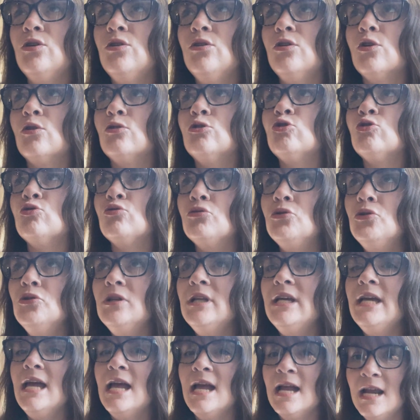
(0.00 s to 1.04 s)
you're
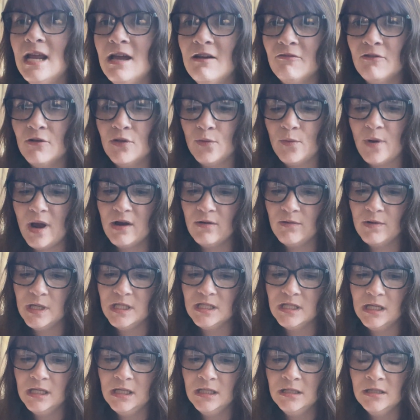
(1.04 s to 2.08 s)
truly in it for the right
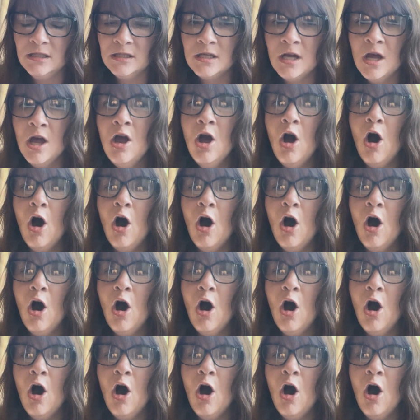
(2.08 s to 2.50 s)
reasons,